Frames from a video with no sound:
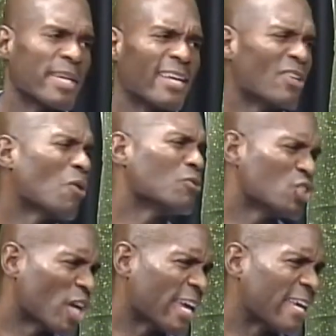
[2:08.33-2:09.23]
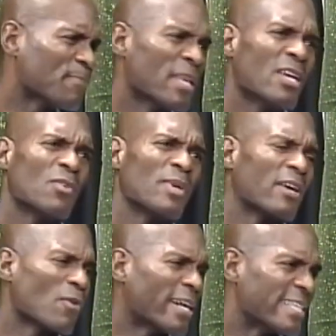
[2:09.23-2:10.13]
We had the OJ, we
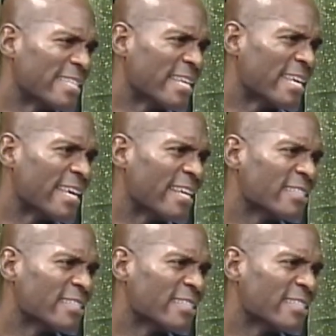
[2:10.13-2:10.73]
had Rodney King.